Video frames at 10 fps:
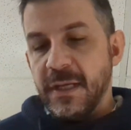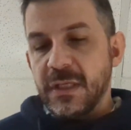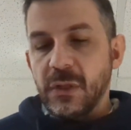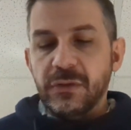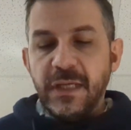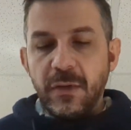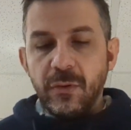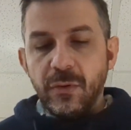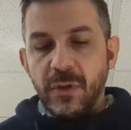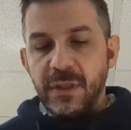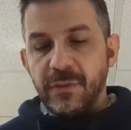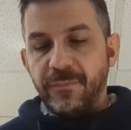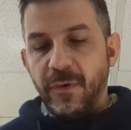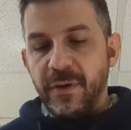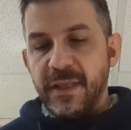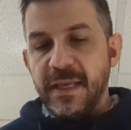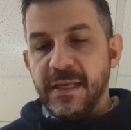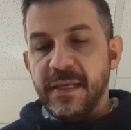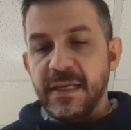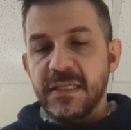So Dragon Warrior for the
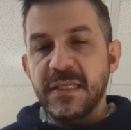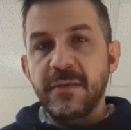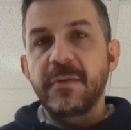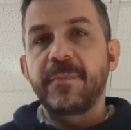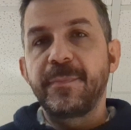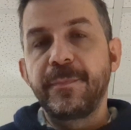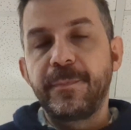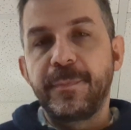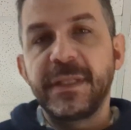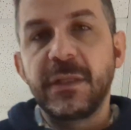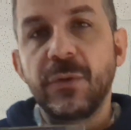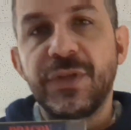NES in pretty good